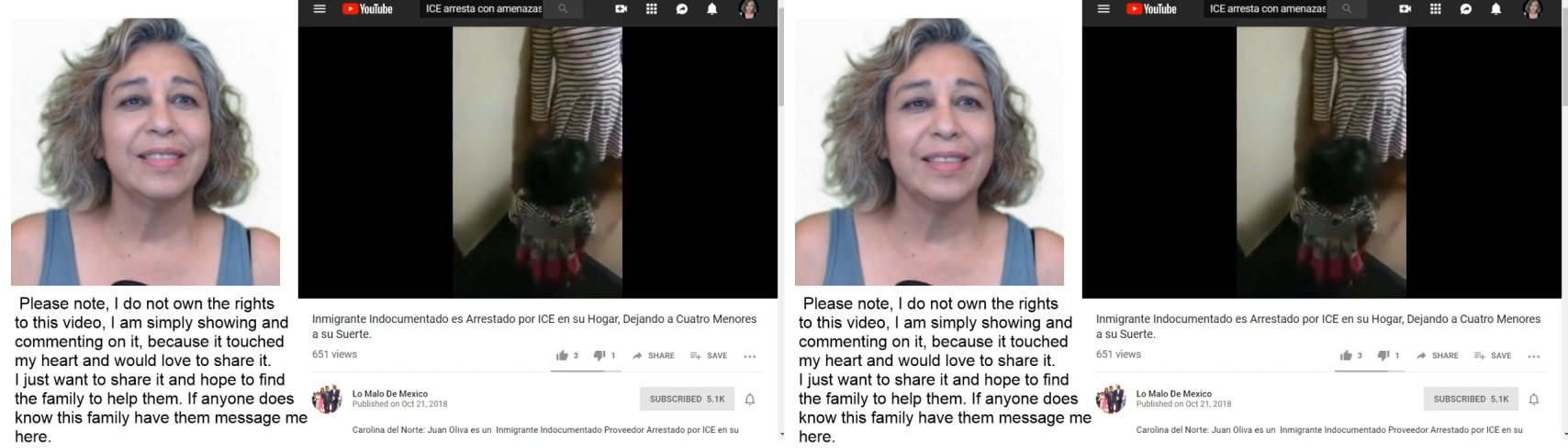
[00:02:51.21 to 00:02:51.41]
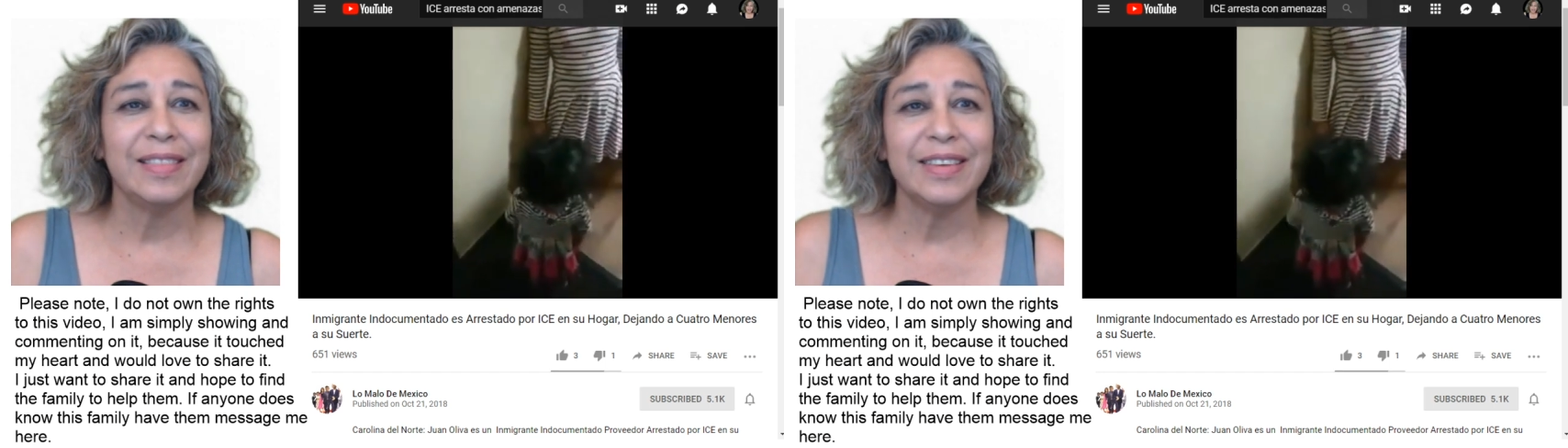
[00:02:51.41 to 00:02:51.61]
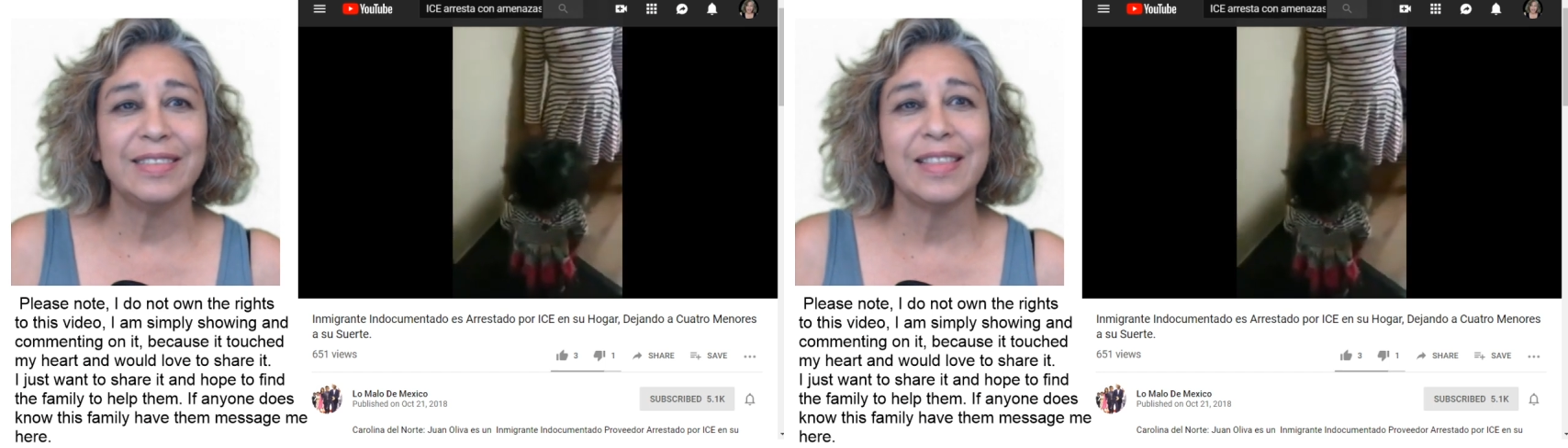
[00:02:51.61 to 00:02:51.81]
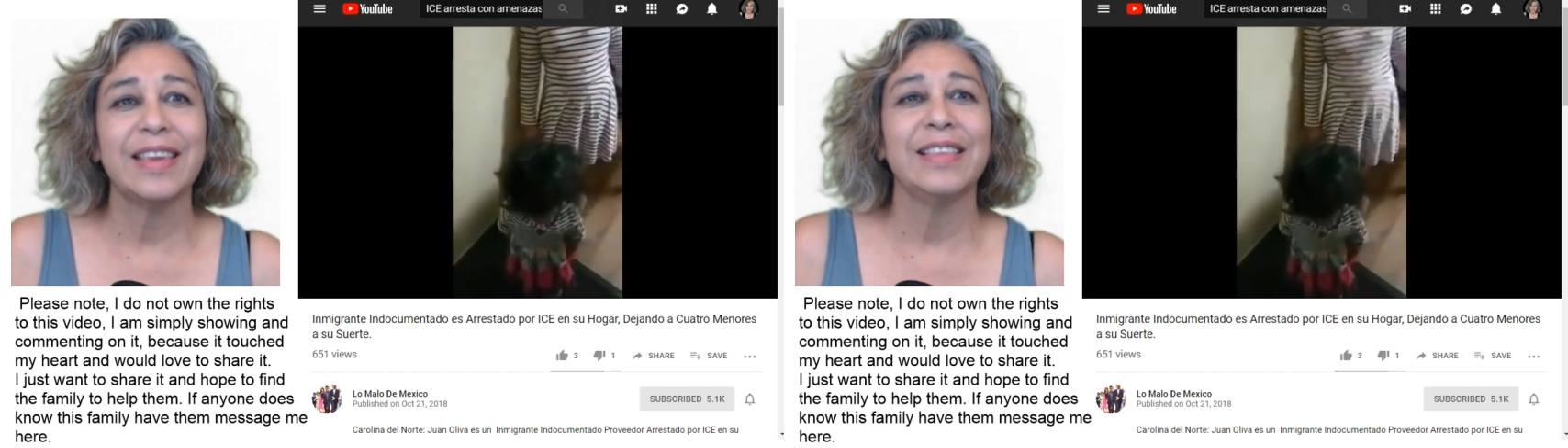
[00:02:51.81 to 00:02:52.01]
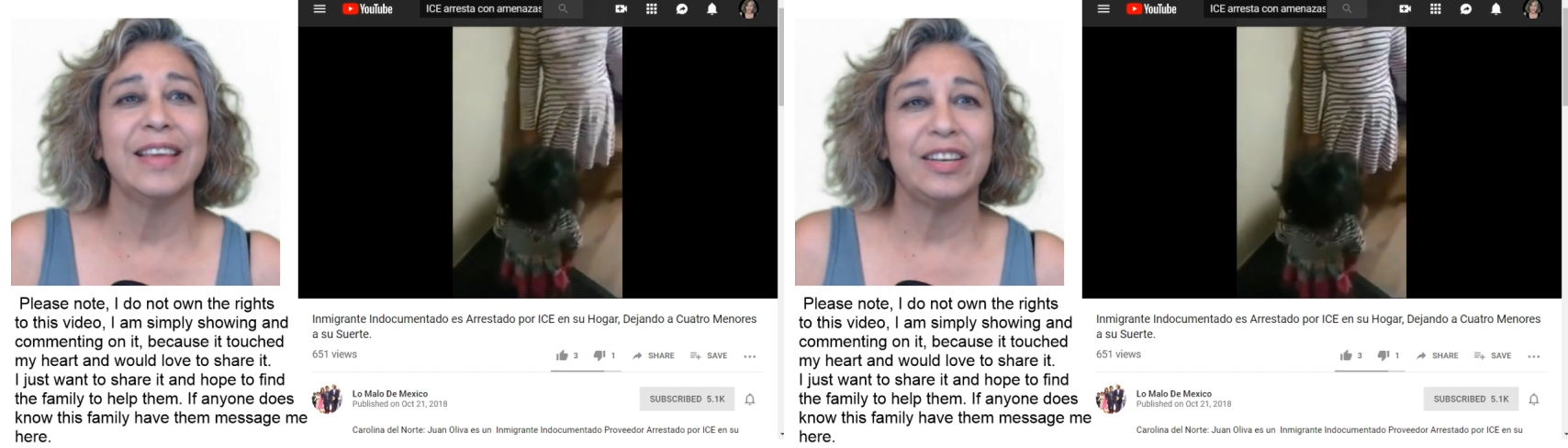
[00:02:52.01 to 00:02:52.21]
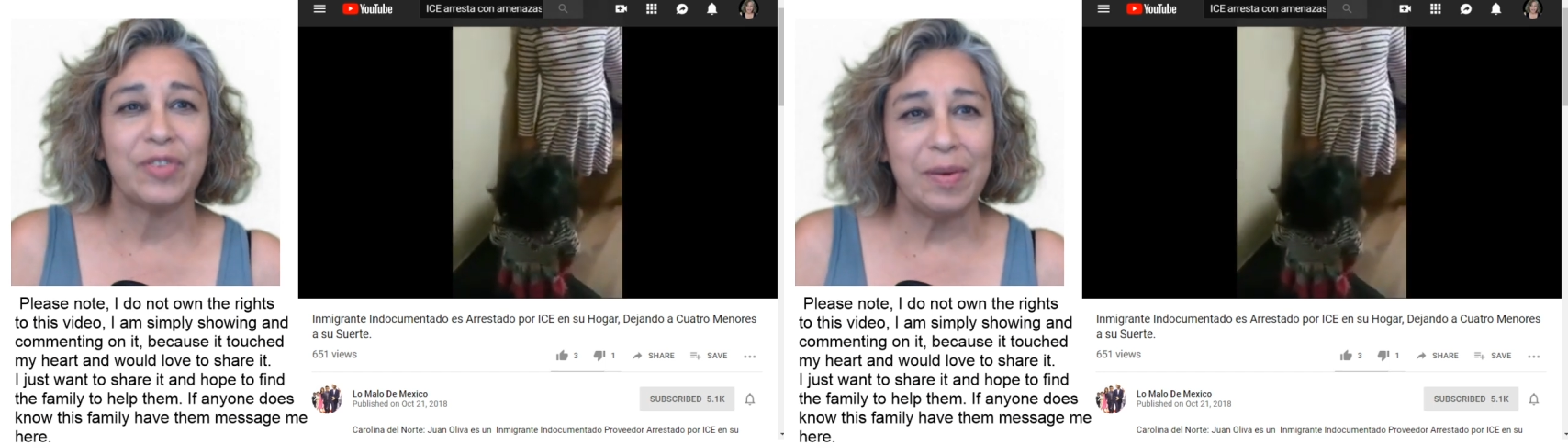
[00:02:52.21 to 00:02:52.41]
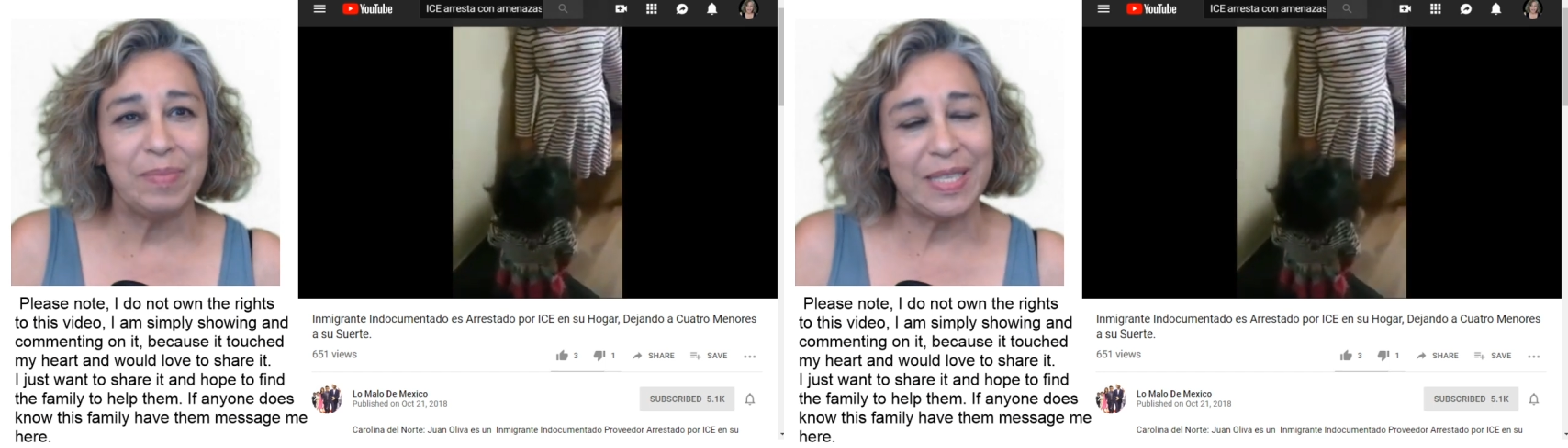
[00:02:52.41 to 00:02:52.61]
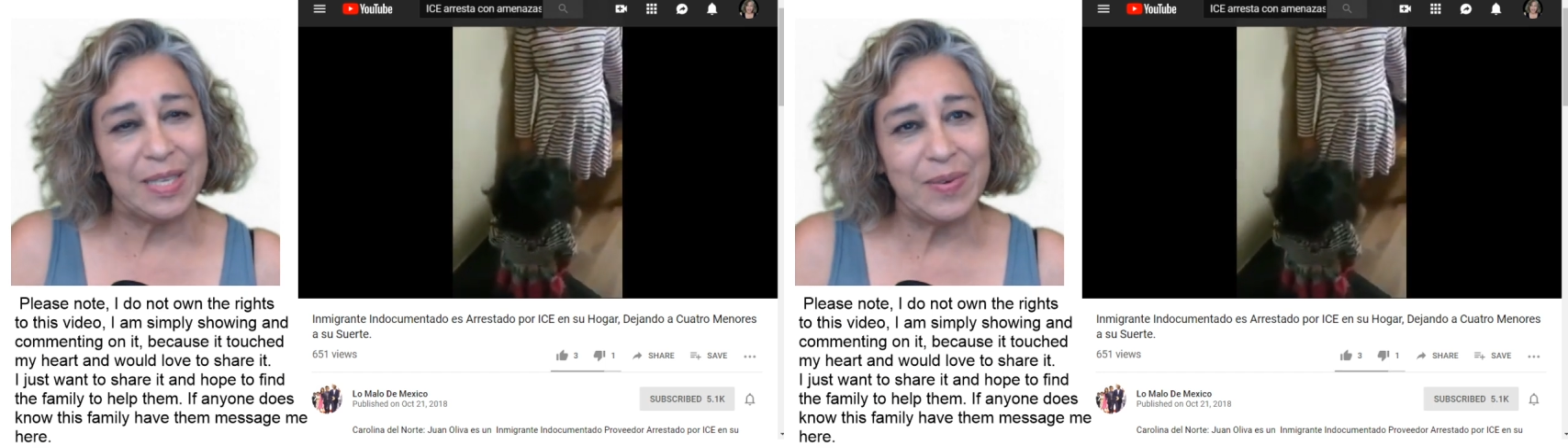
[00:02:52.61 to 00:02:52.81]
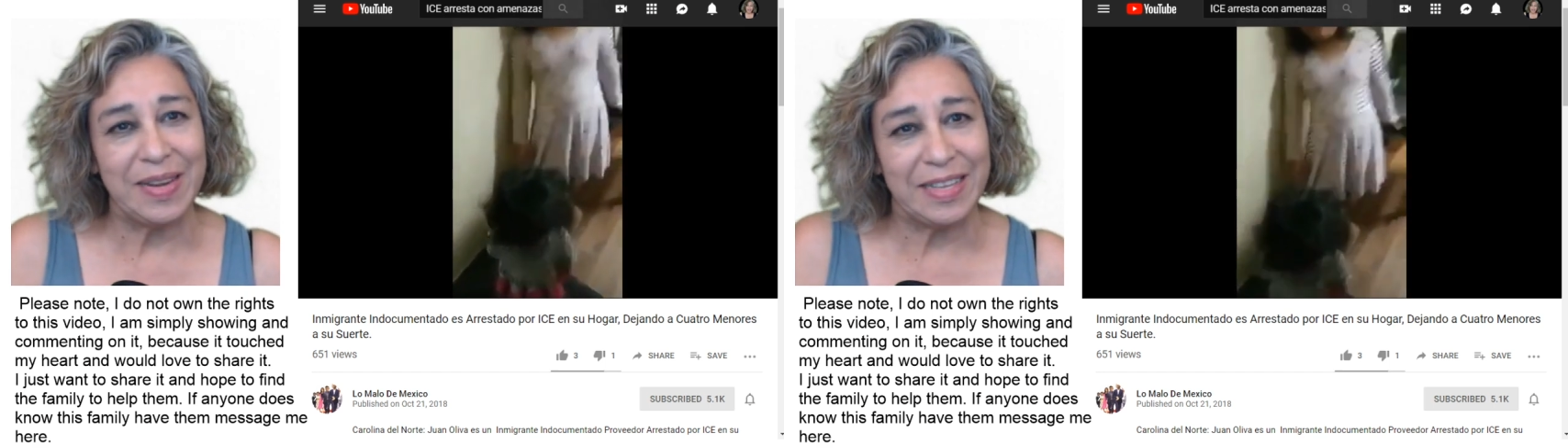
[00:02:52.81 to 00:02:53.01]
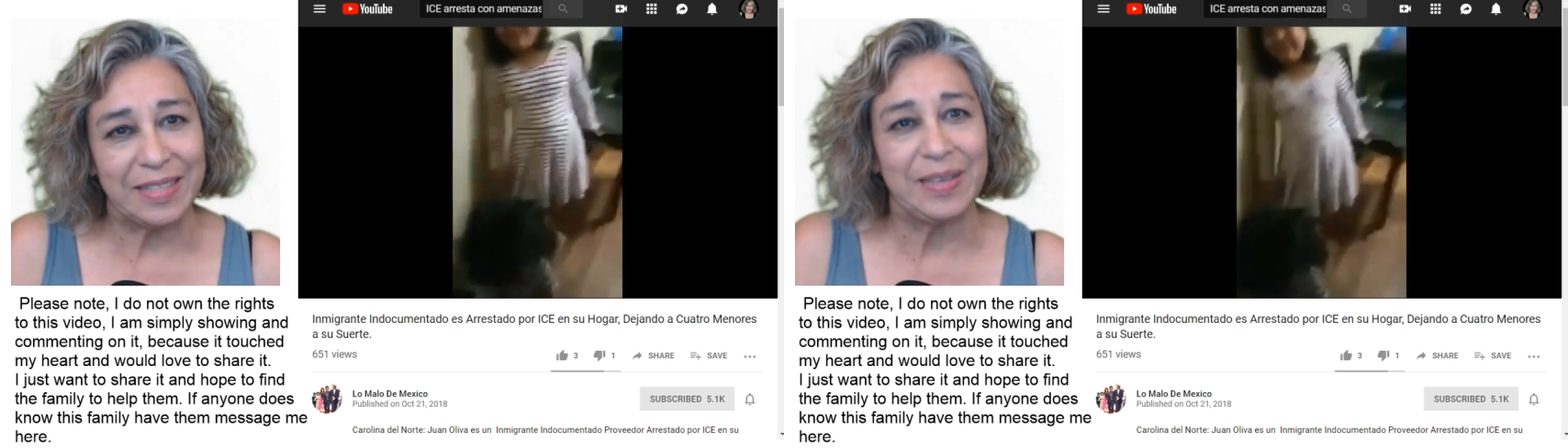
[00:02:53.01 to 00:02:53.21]
that this thing that Trump is
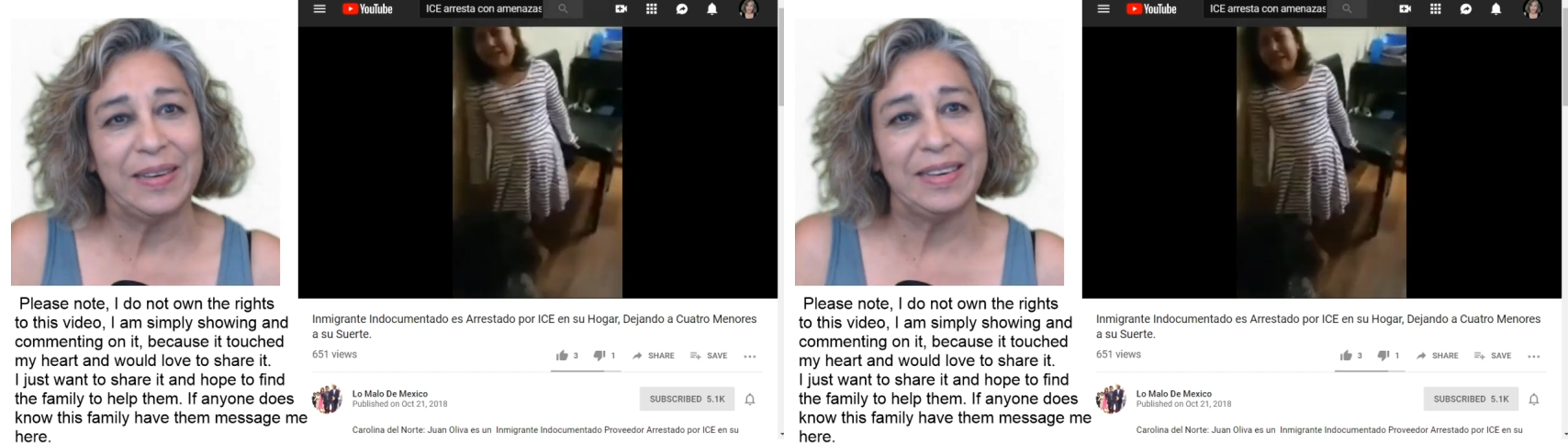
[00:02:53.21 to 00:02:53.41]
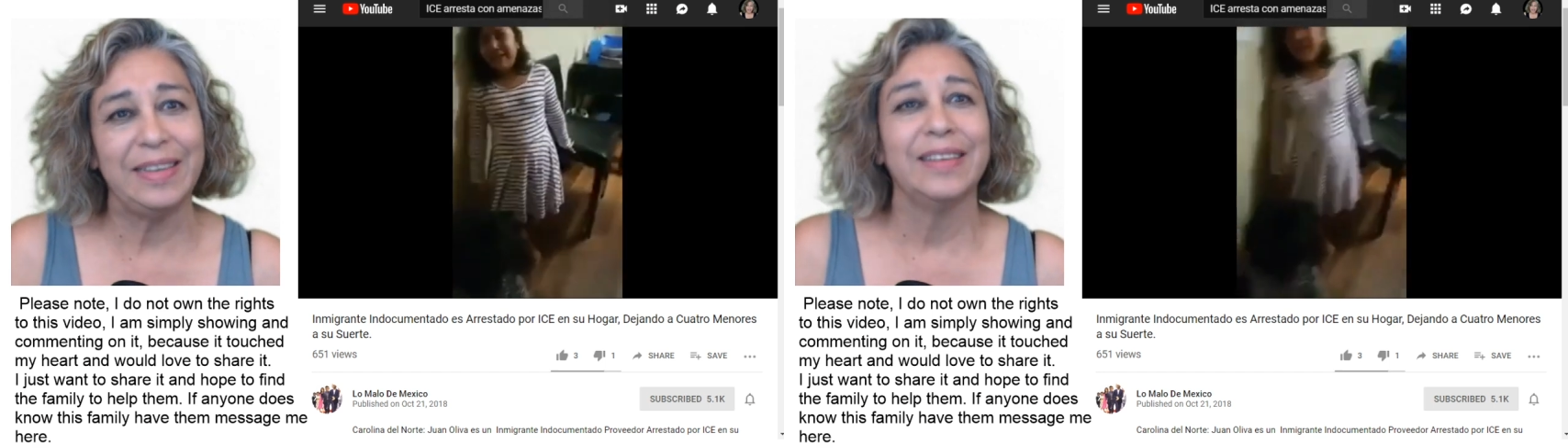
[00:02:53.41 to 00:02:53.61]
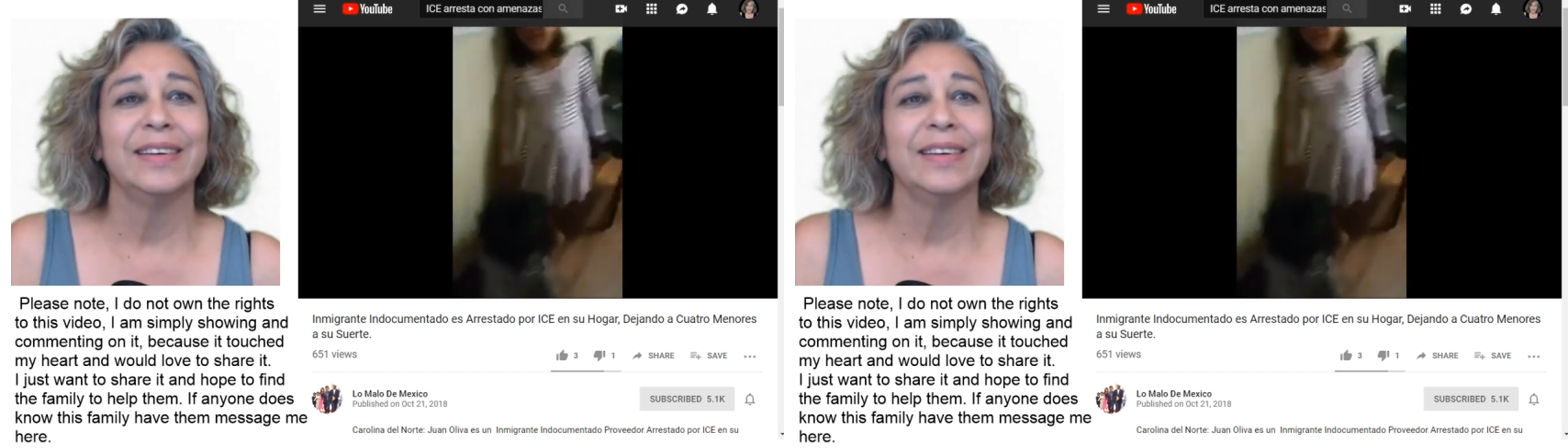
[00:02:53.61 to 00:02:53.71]
doing is good,